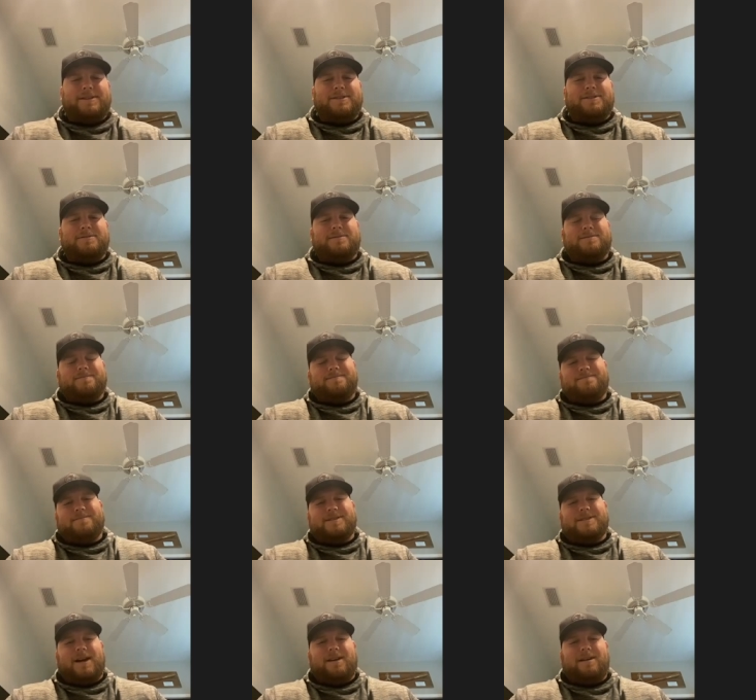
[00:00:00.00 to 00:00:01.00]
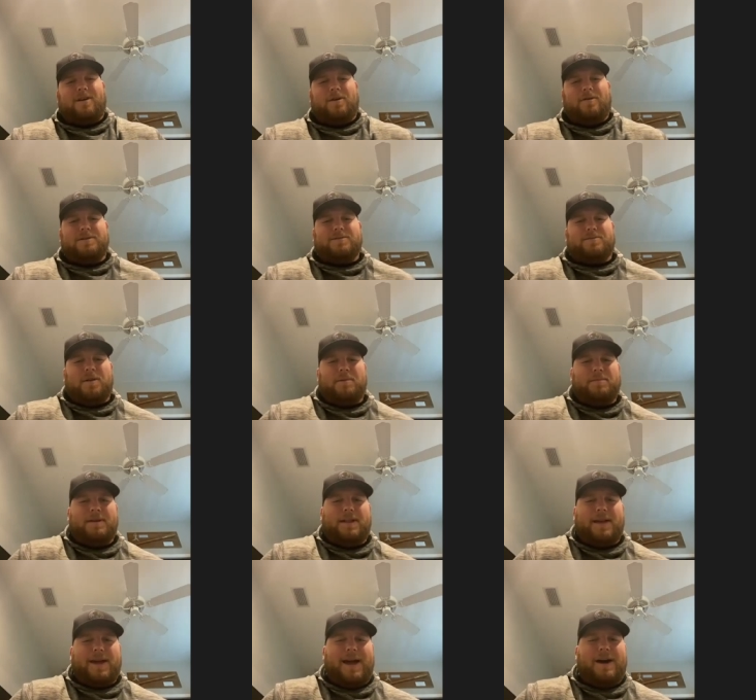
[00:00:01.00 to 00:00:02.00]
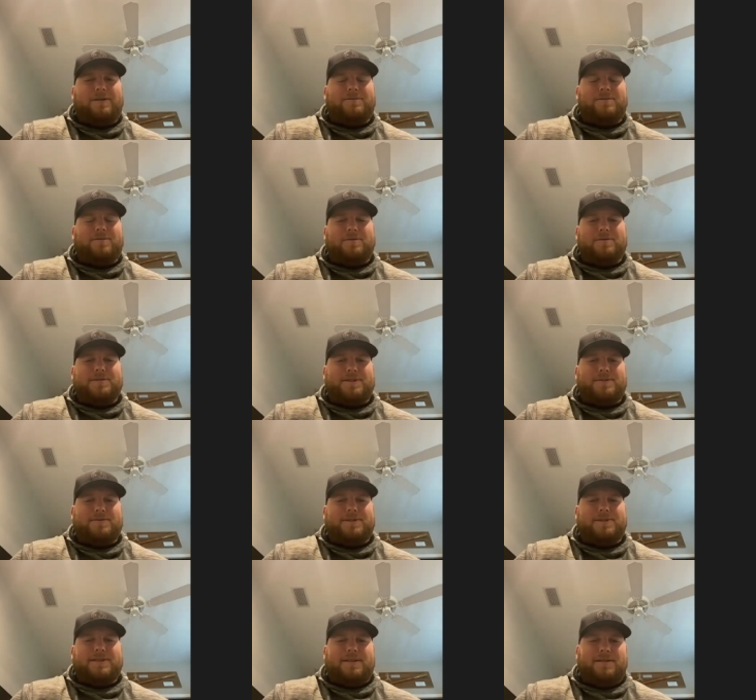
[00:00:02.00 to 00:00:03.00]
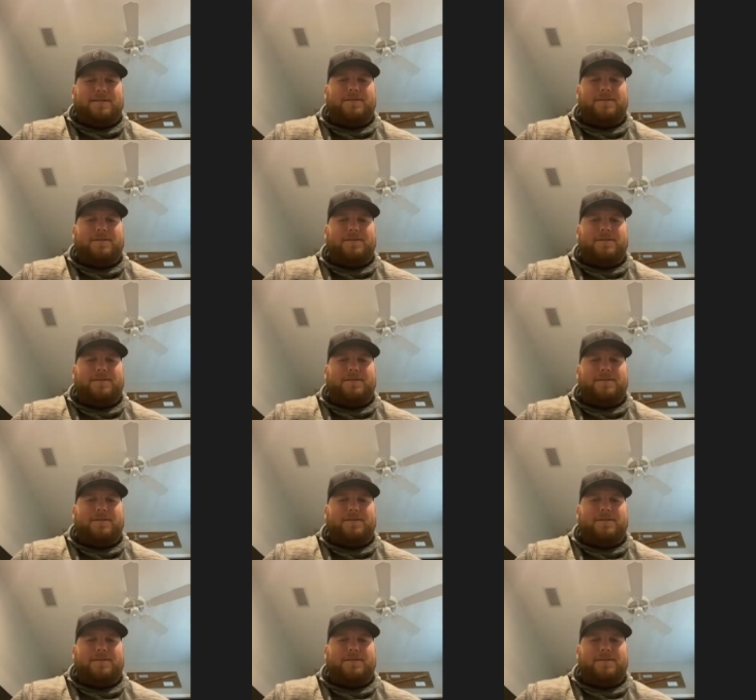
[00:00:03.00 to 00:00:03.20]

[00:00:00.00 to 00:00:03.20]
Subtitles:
Just kind of always want to be like outdoors doing stuff.